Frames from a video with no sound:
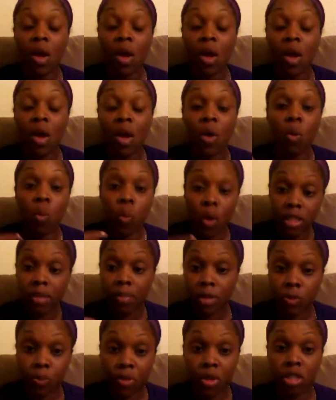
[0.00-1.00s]
Wisdom is
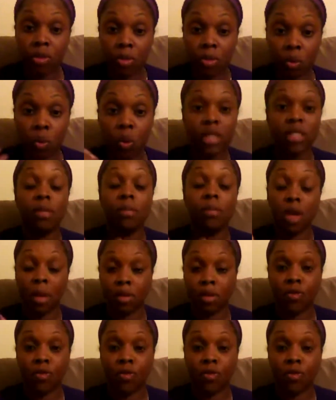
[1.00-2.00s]
principle. Wisdom
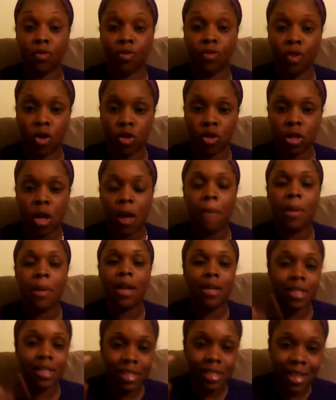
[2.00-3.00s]
comes first, but
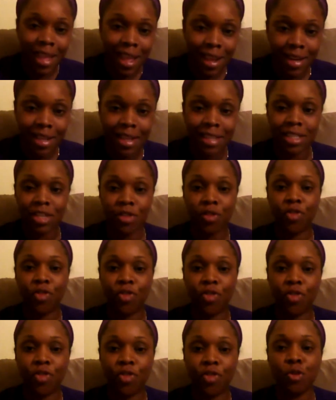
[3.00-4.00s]
understanding is in the
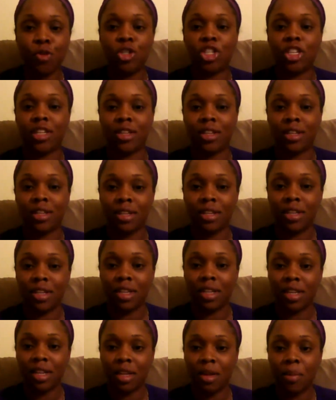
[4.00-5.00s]
future.
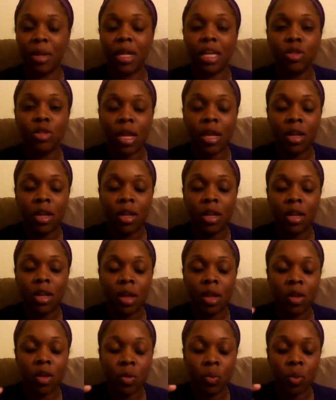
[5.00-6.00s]
Because in
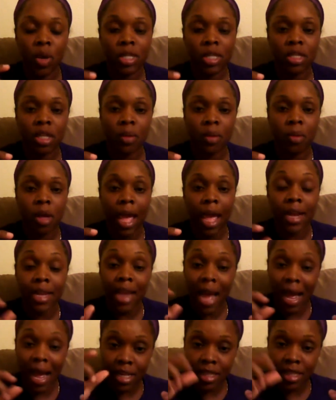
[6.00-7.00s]
wisdom and
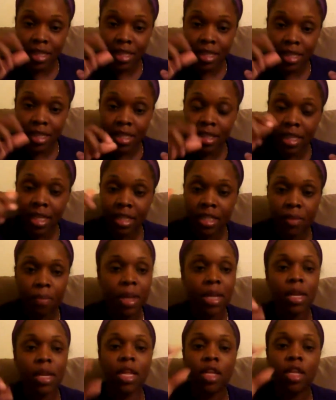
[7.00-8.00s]
knowledge is
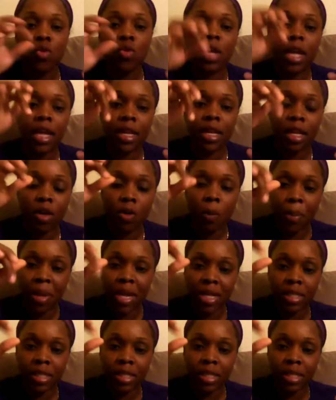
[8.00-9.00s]
intermittently, you get little
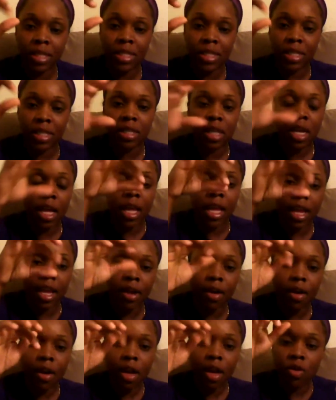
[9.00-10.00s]
pieces here,
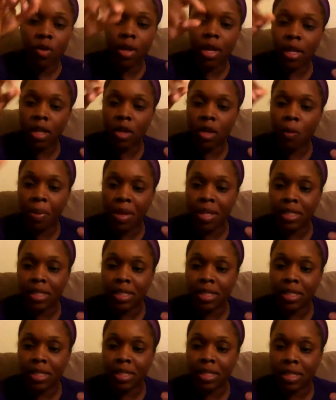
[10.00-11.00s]
you get little
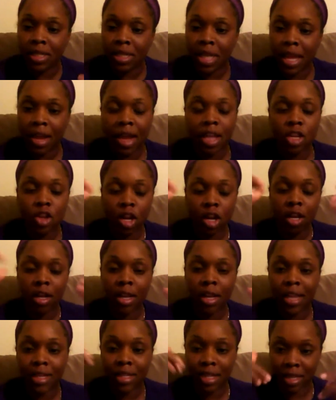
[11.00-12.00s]
pieces there, and you're
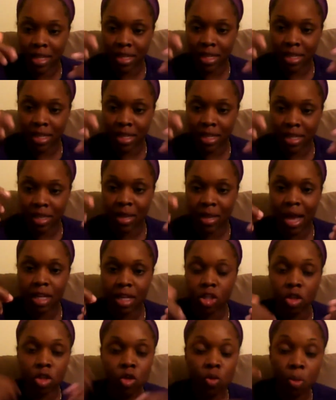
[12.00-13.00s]
collecting this knowledge,
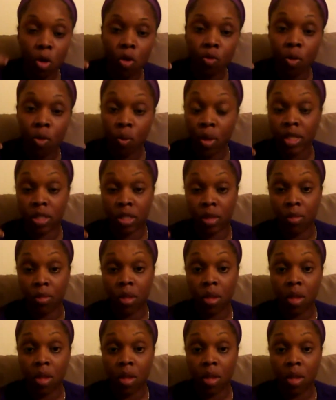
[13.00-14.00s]
and you move with wisdom,
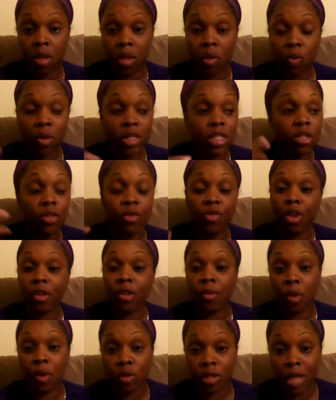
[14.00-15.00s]
which is the fear of the
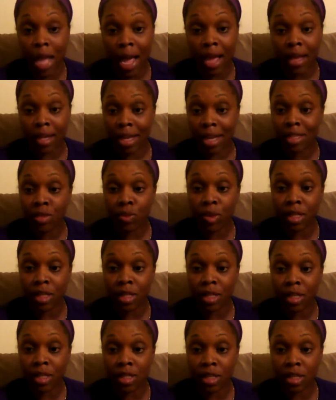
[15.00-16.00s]
Most High. That's wisdom.